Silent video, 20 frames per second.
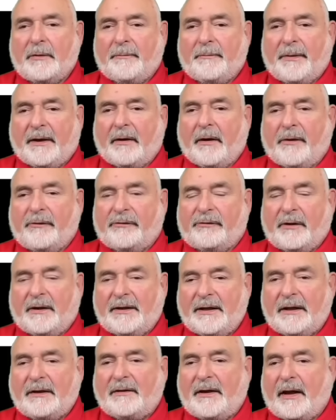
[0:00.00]
because the
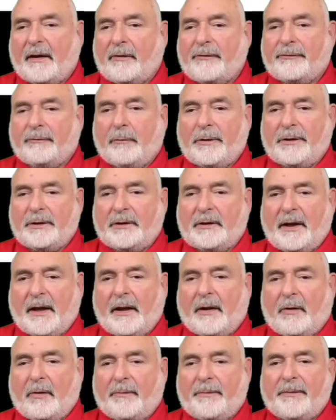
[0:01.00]
details wouldn't
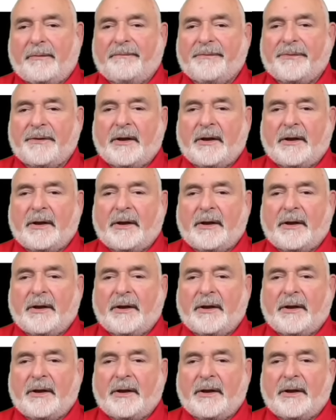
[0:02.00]
help